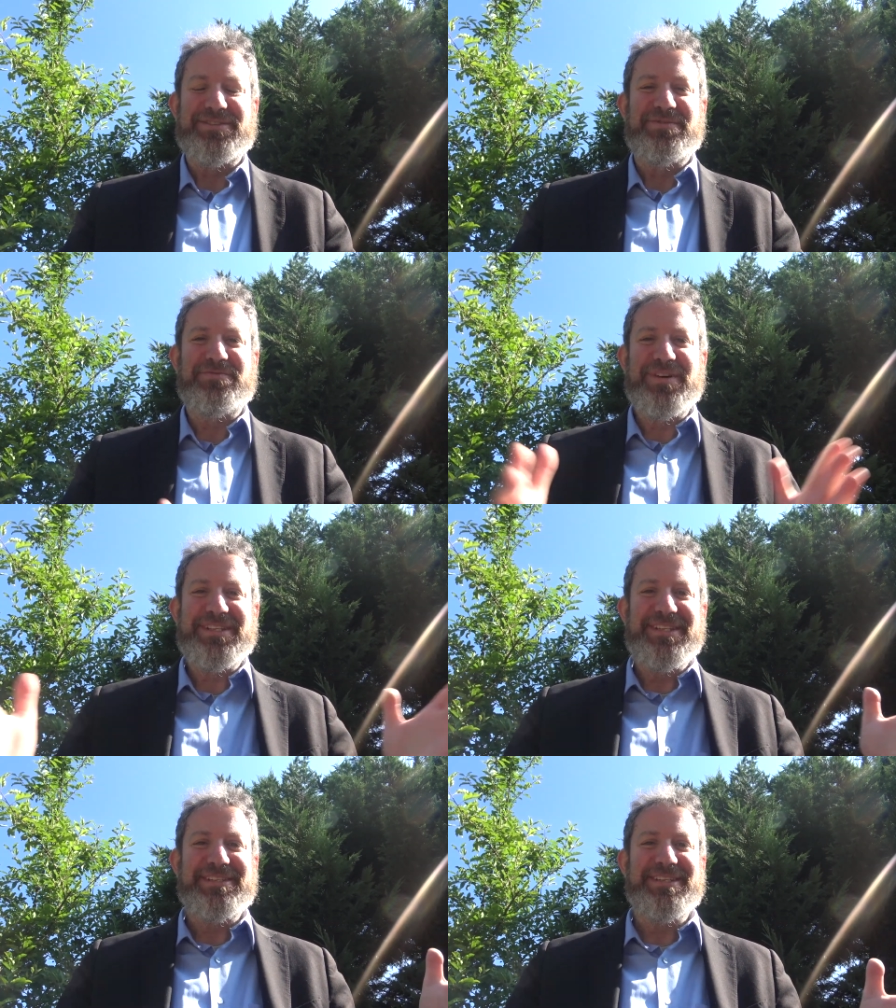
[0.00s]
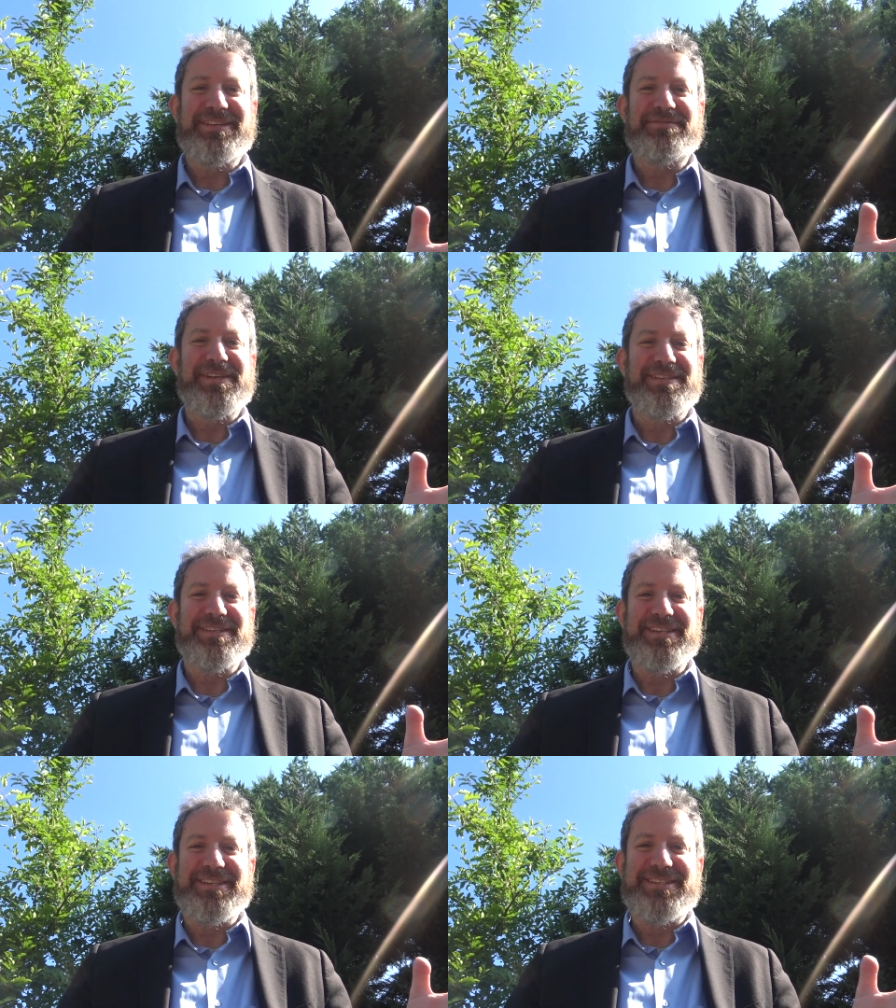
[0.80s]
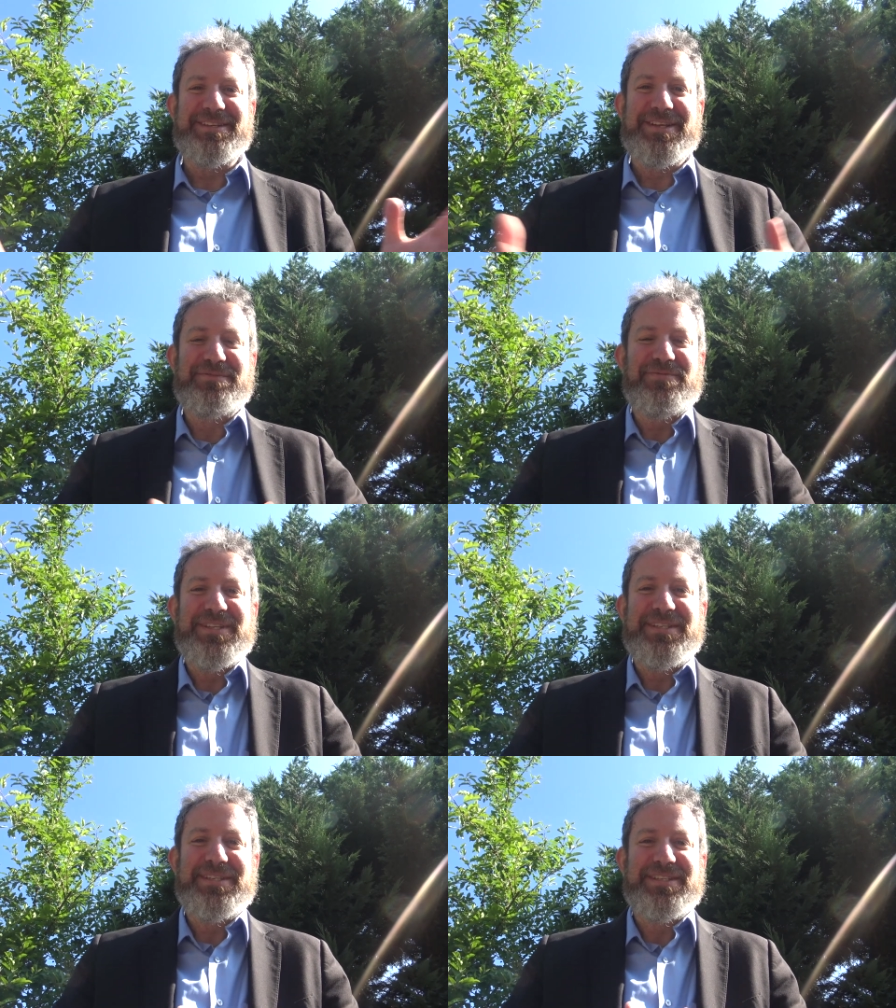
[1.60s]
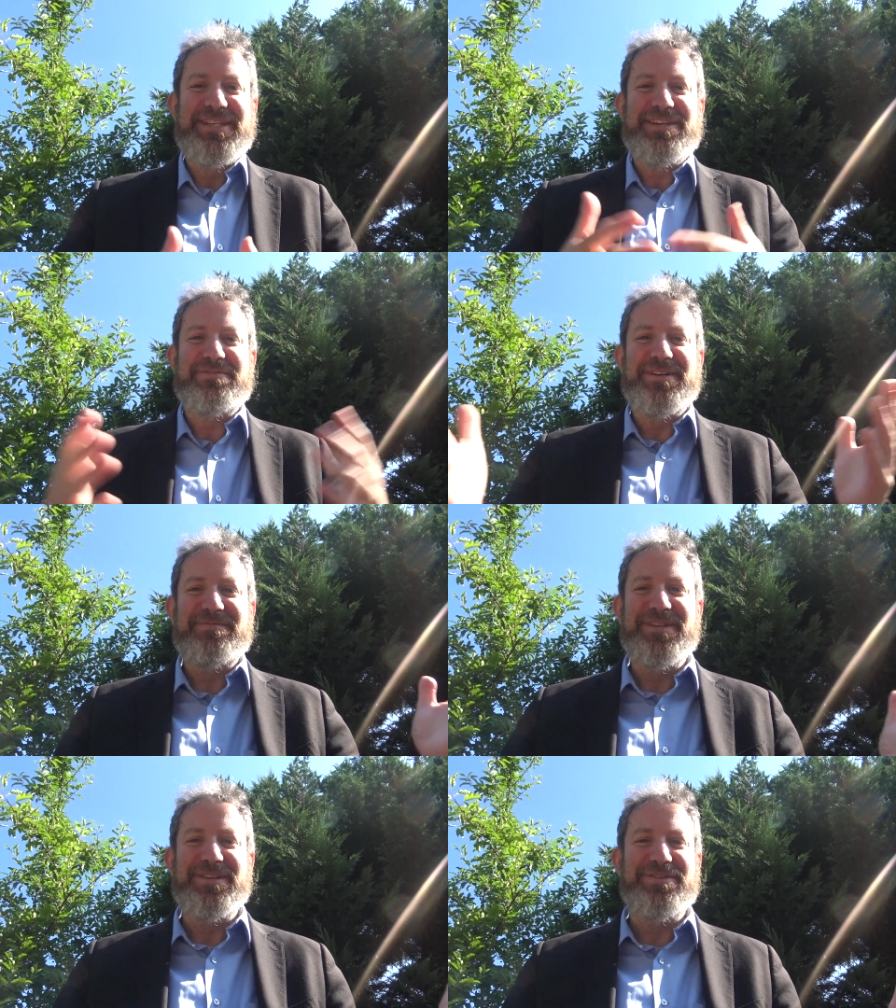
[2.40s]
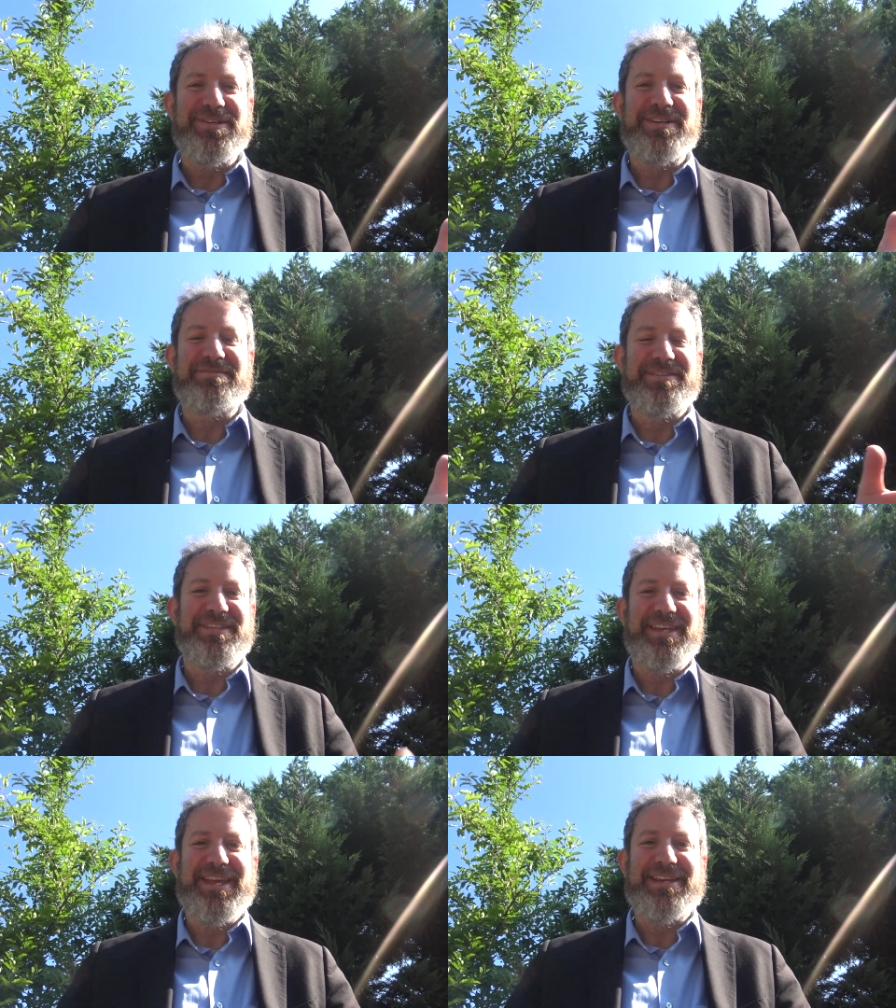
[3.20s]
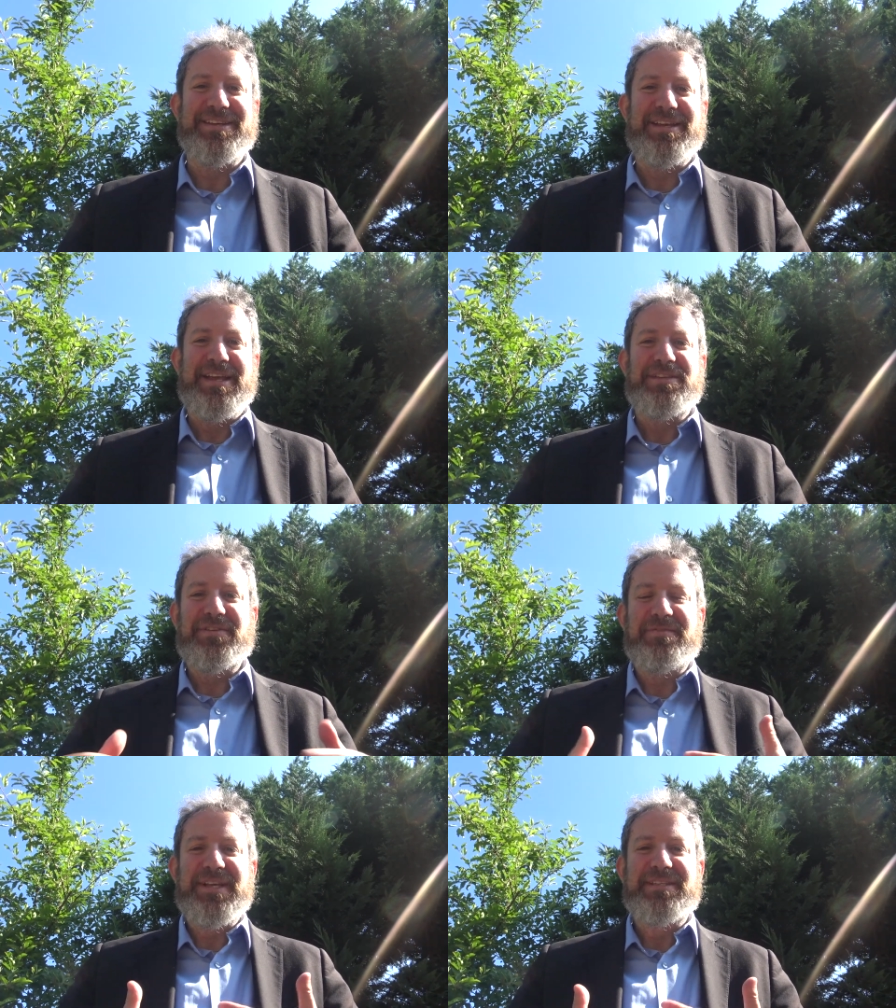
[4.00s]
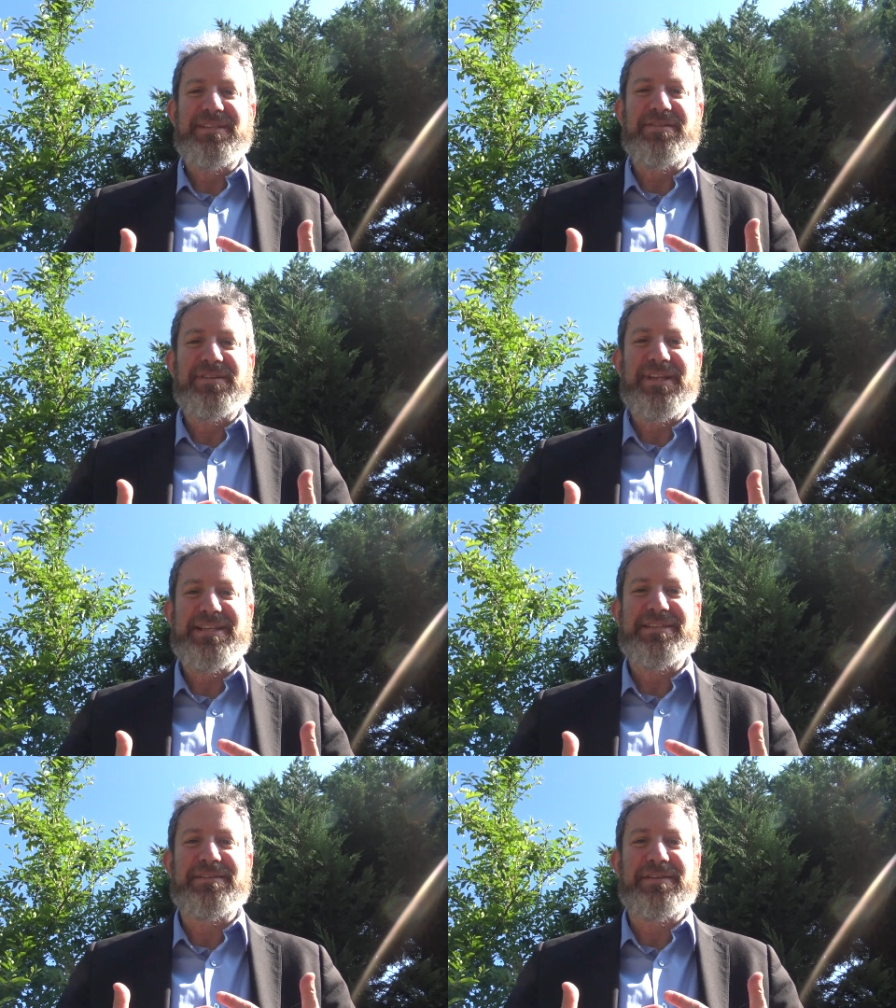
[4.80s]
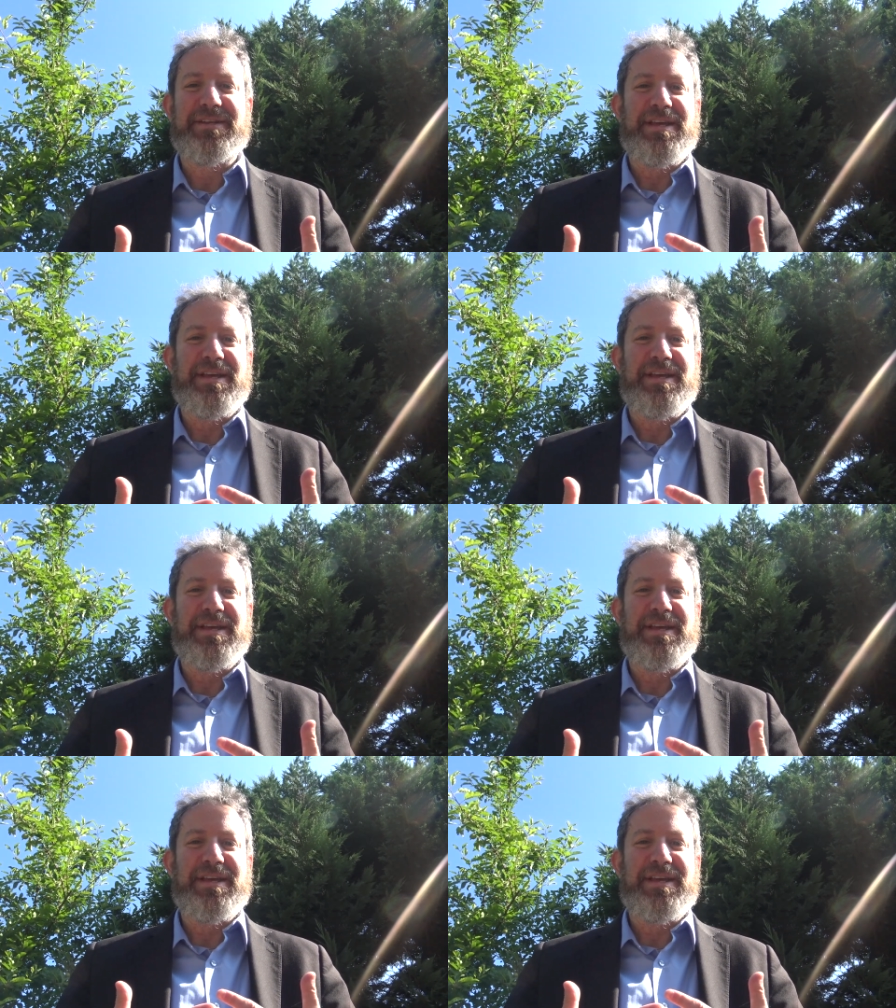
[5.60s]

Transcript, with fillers: So what's the significance of this and, and, what's the secret of the good of the cicada? So I think they're a lesson